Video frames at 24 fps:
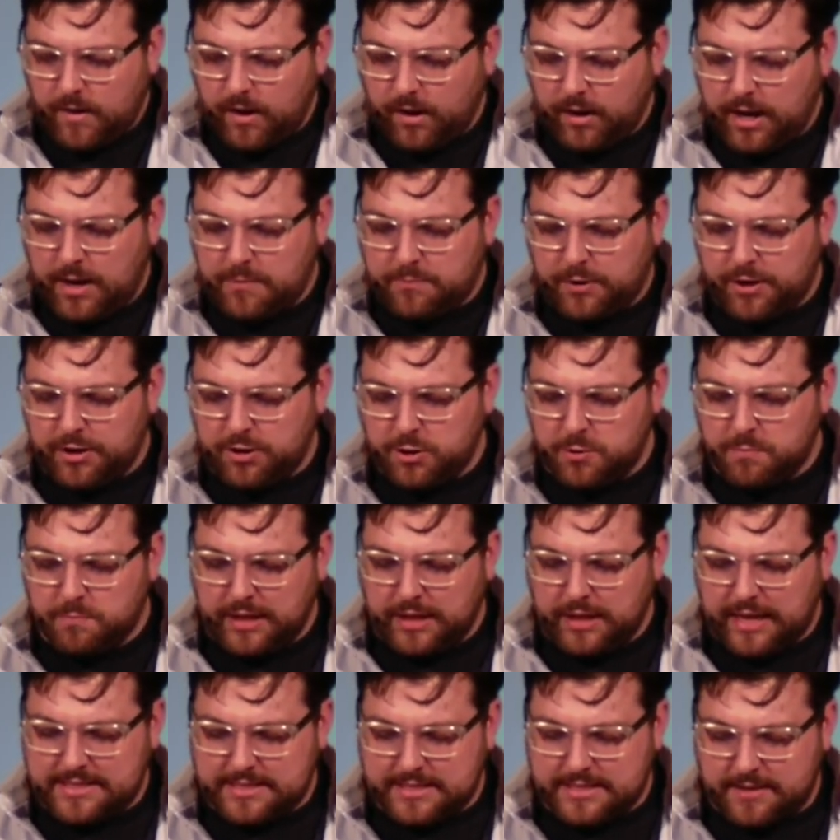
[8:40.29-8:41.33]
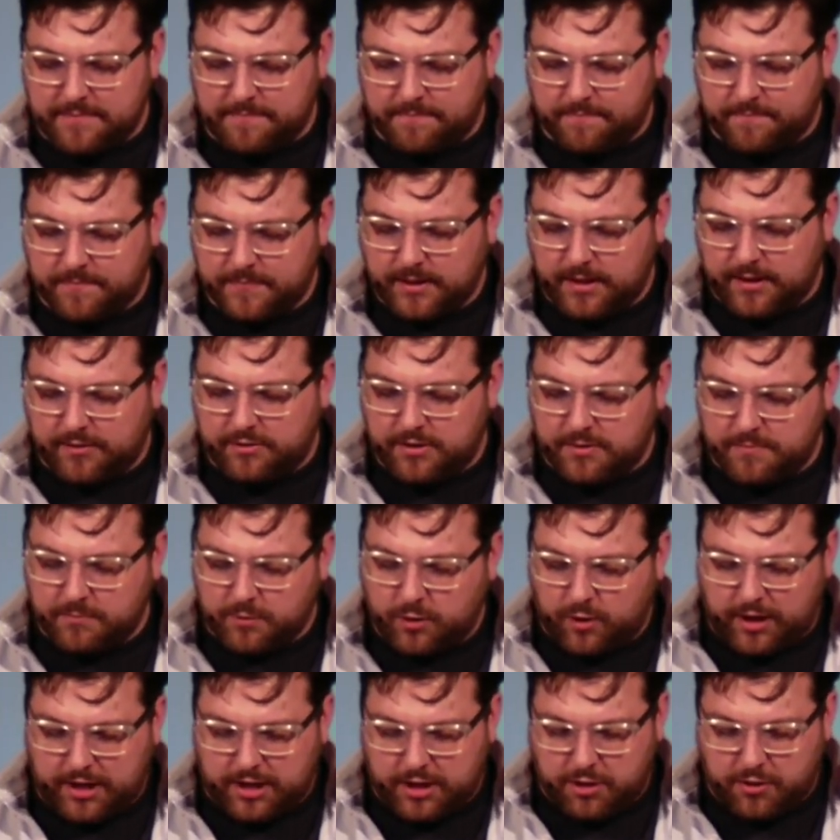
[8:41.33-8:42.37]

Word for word: God, I pray that you bless them, give them great